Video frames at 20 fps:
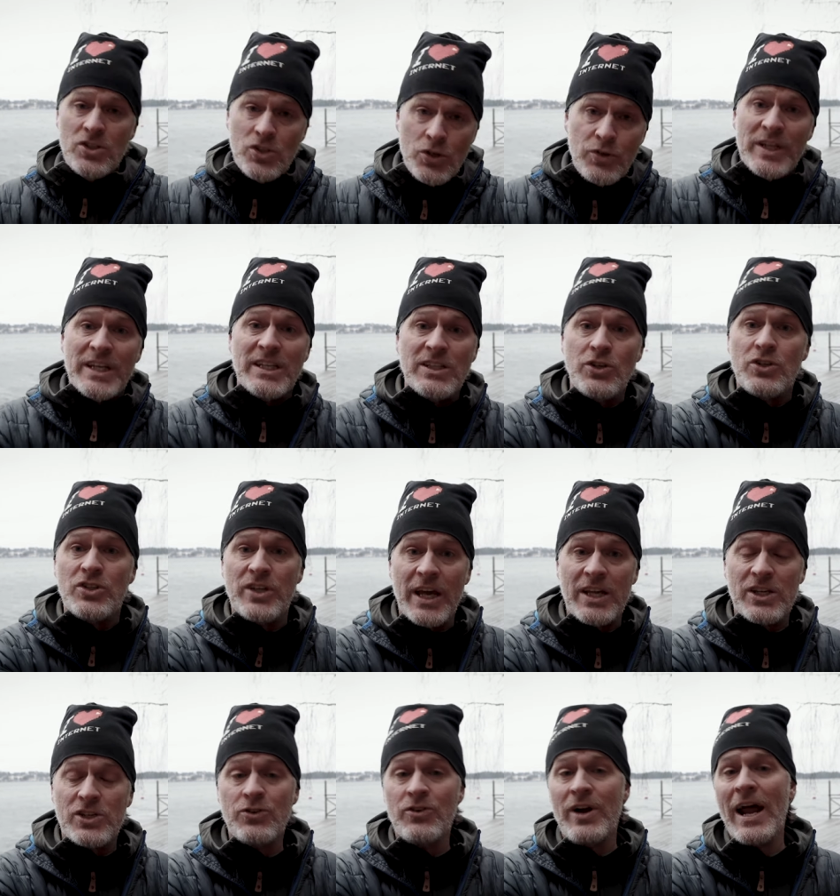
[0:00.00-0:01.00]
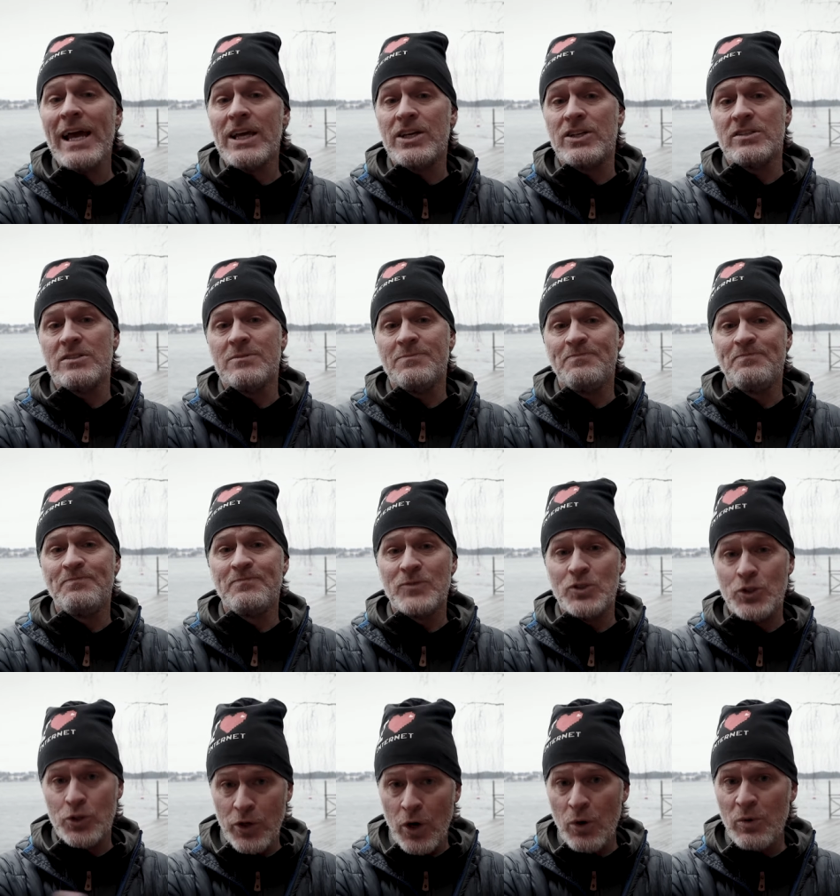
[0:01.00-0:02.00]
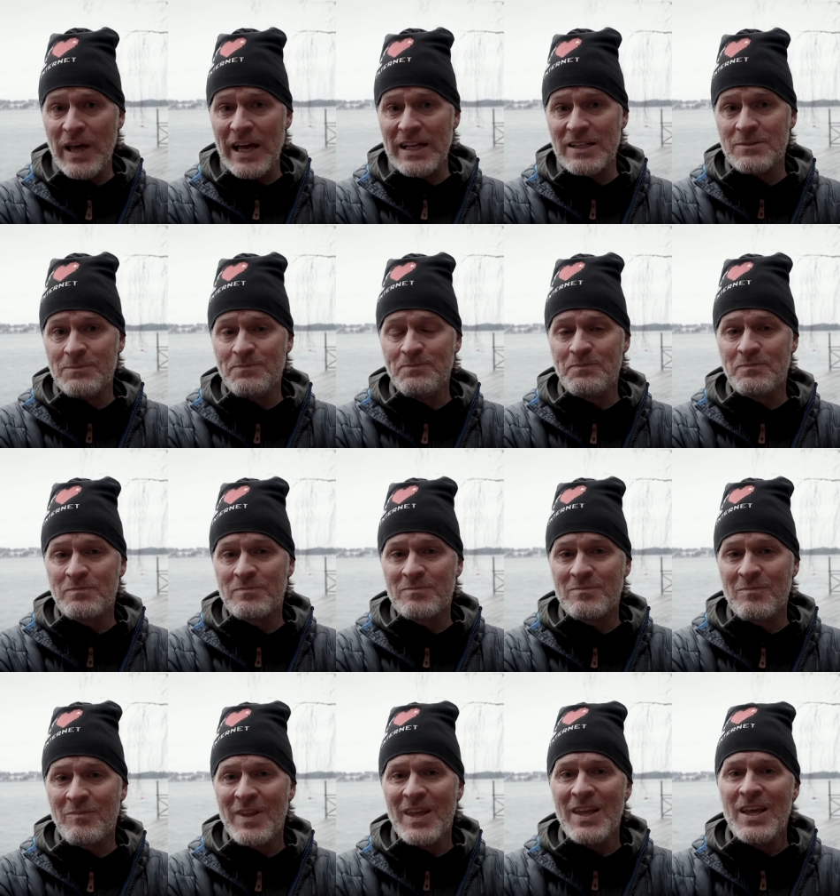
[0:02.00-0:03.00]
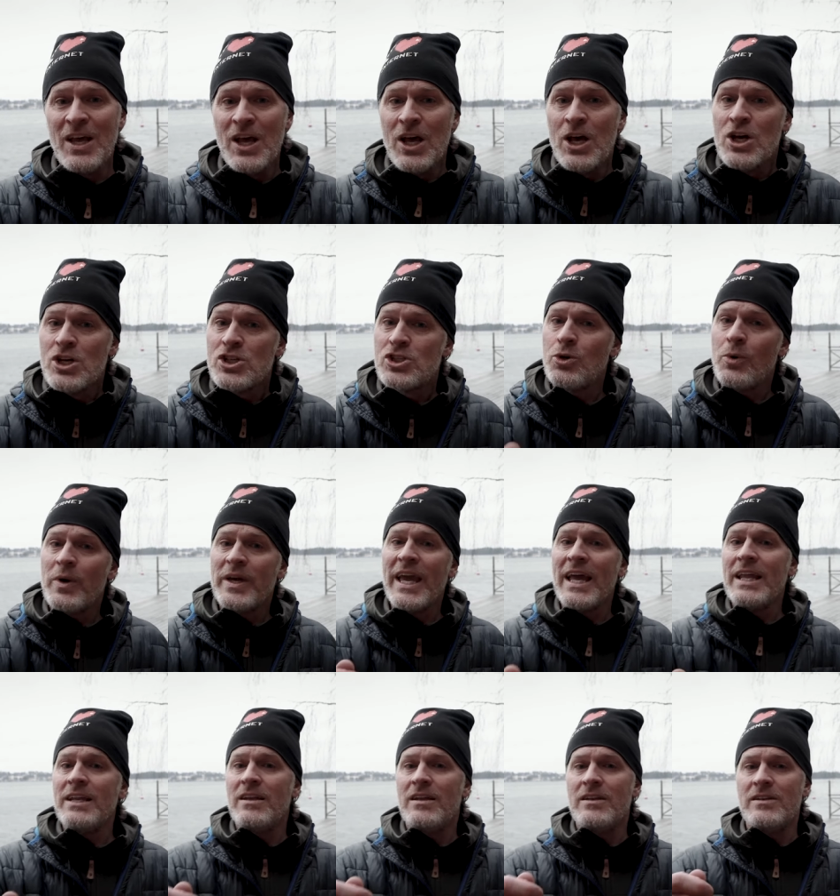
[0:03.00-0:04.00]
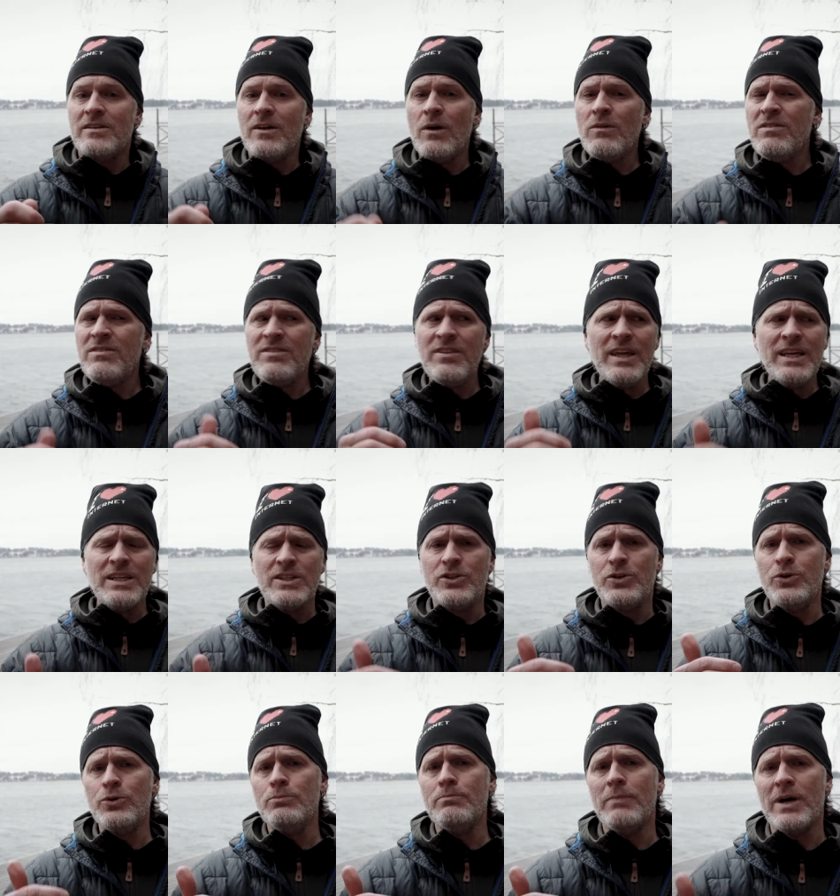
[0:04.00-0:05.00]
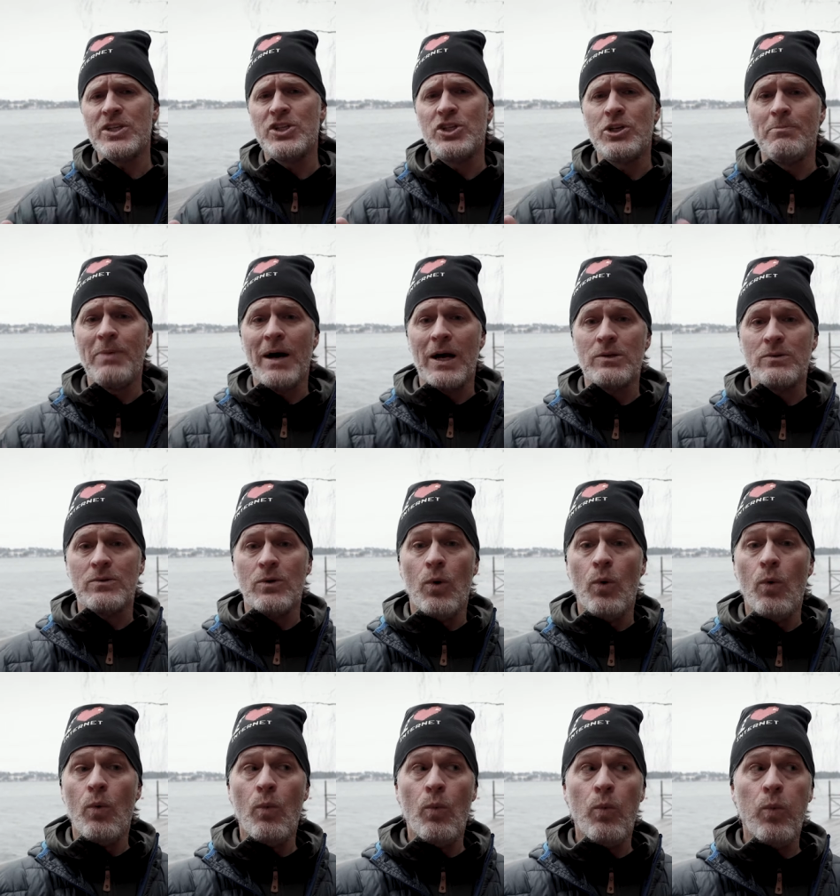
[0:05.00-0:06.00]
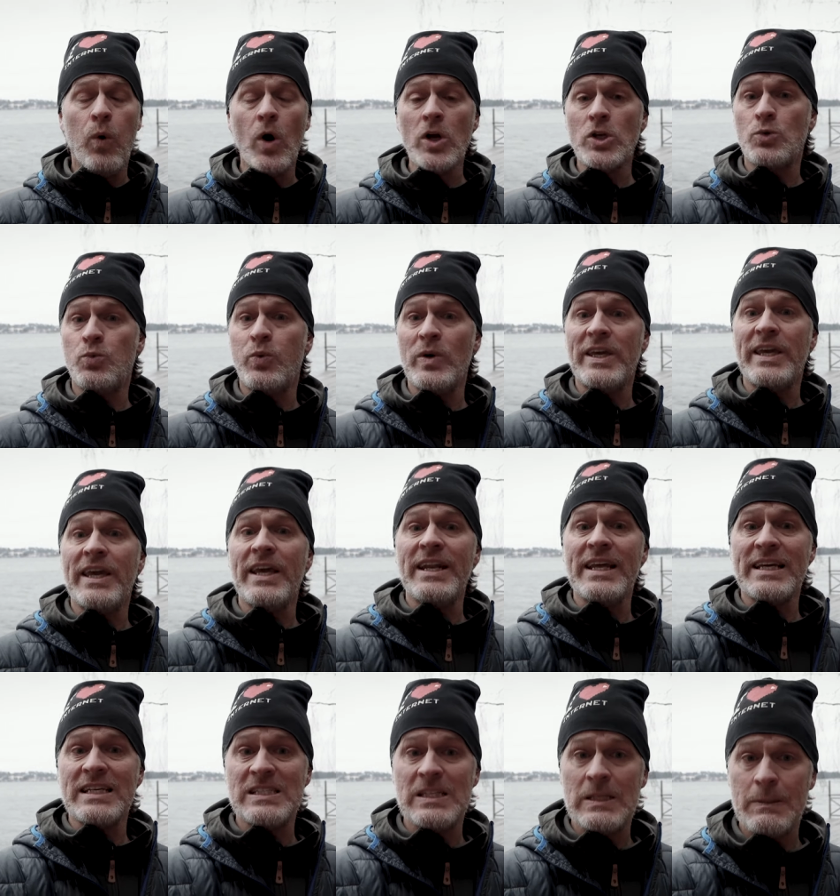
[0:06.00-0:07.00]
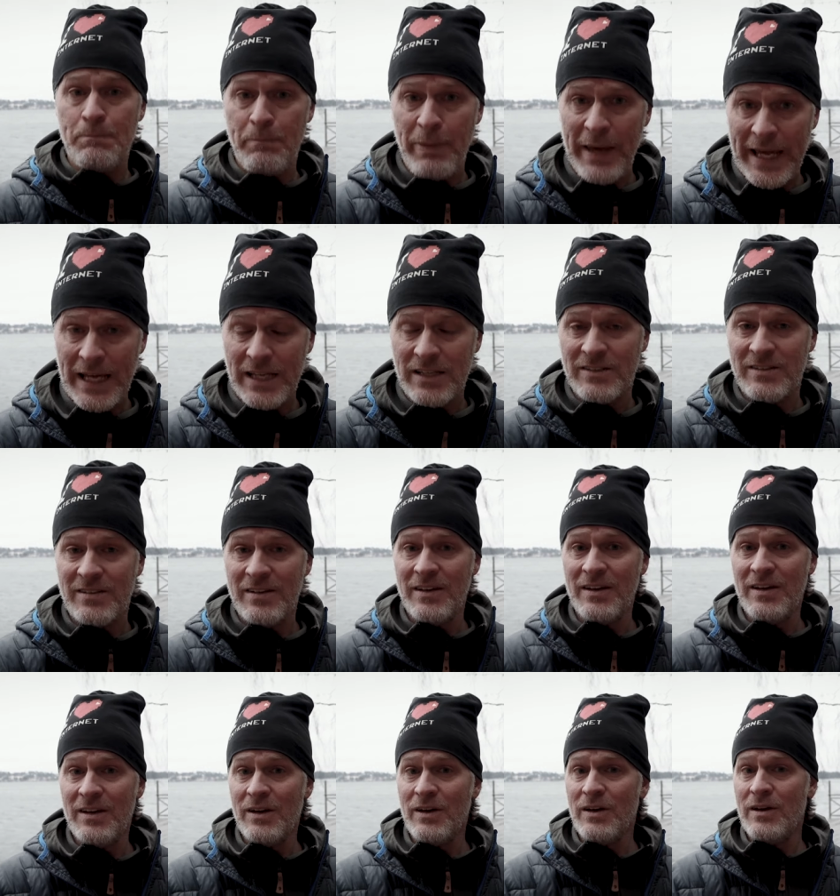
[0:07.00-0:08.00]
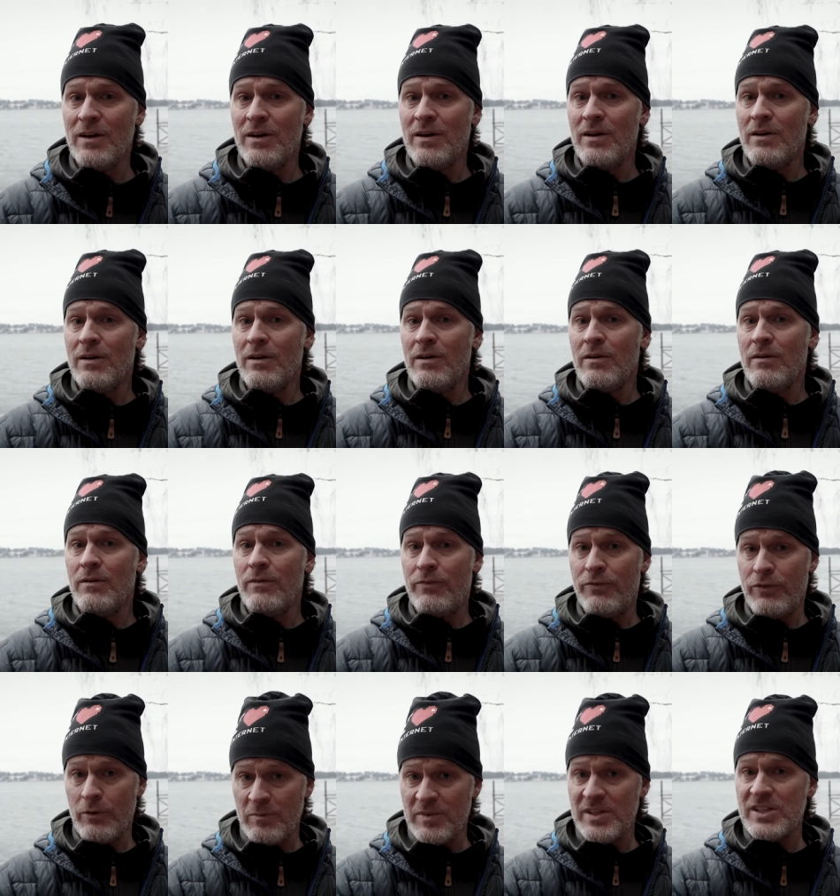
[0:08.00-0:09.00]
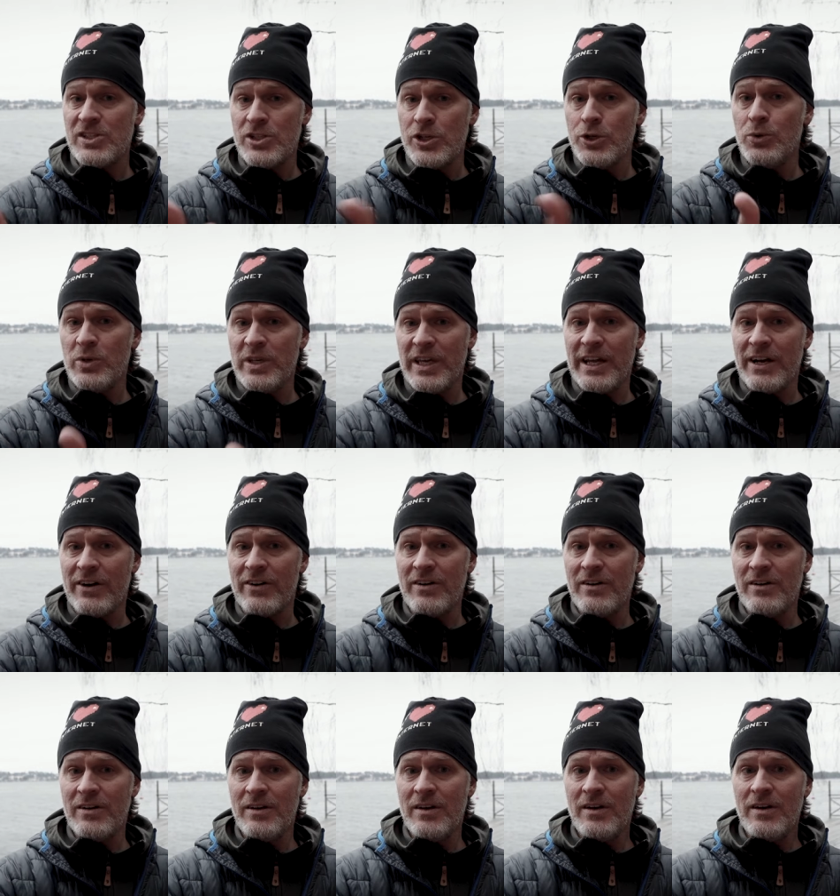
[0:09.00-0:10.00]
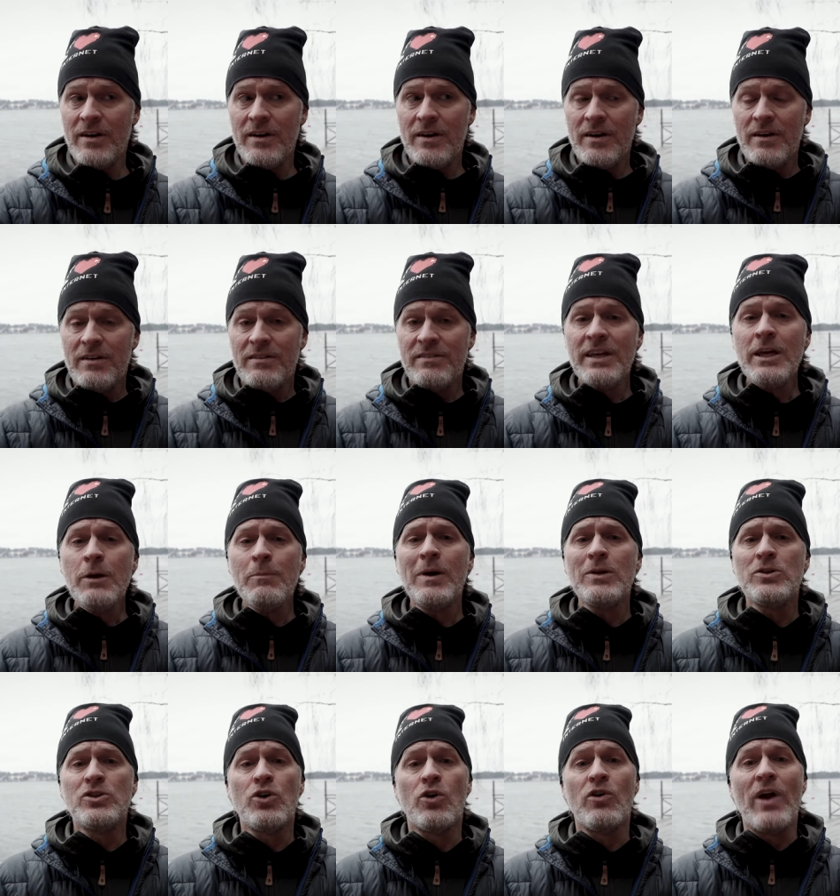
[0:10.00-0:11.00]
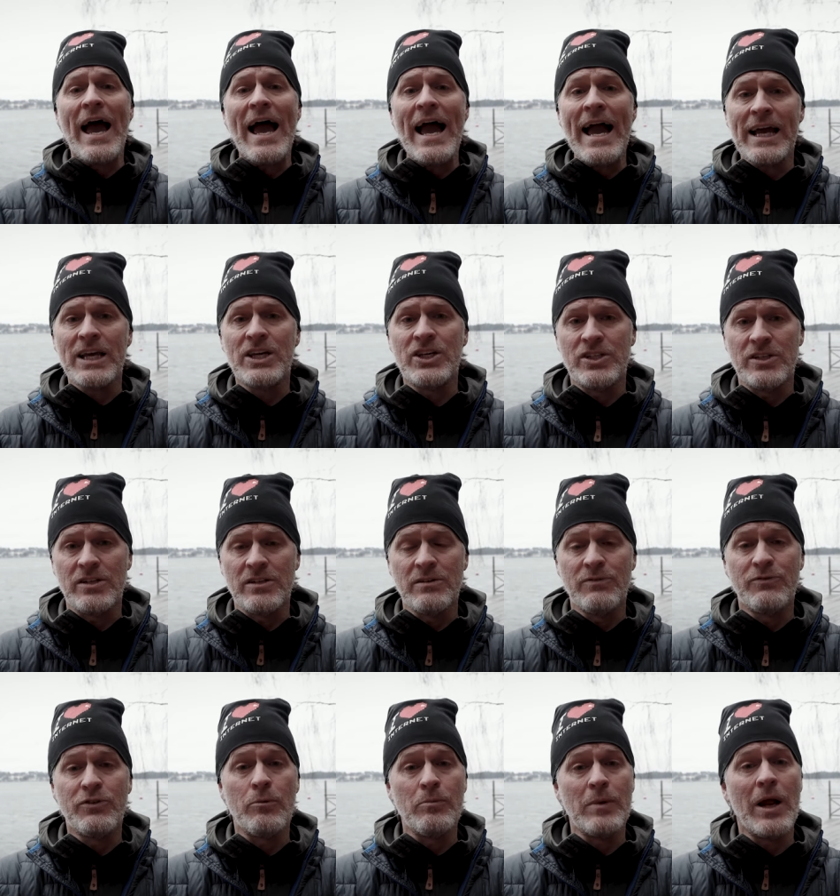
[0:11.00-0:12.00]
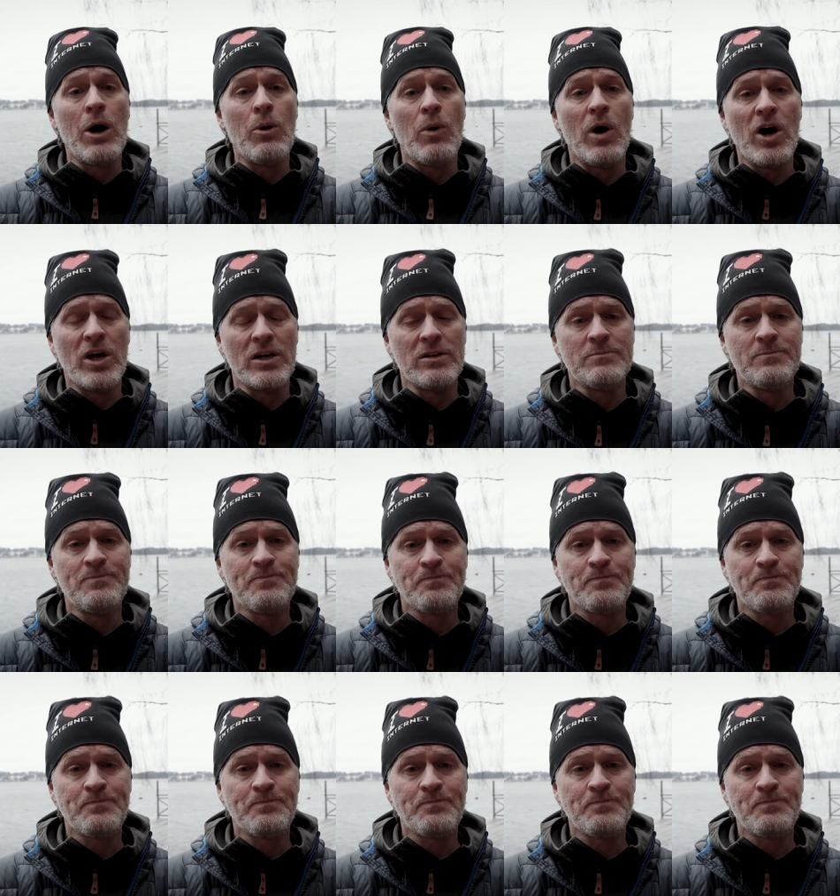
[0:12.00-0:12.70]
you need to change your action. You know that. So again, don't think too much about what we can expect from this new year. Think about your action from now on.